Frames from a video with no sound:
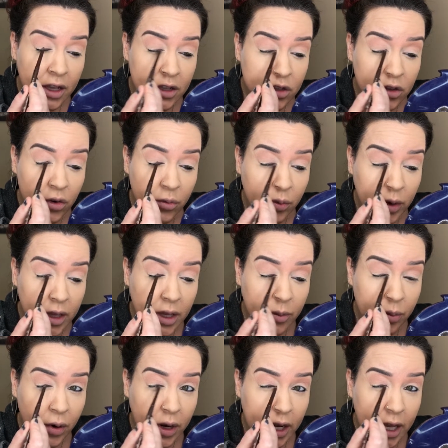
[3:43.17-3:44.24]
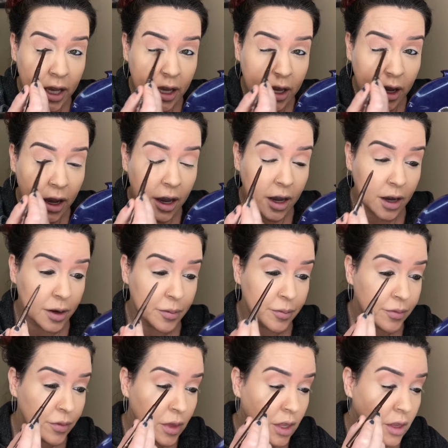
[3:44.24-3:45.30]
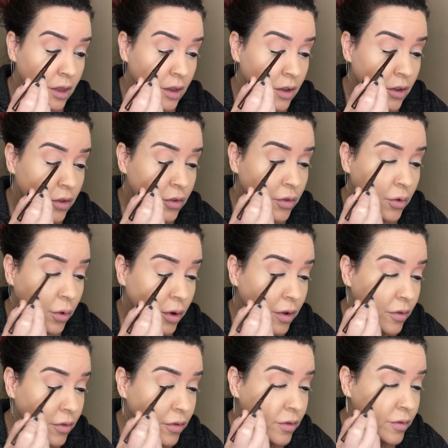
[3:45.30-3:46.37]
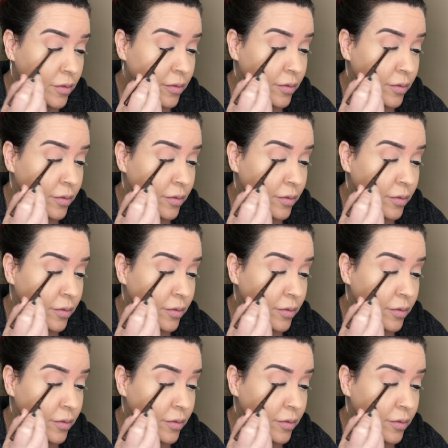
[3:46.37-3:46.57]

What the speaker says: It's a really pretty sort of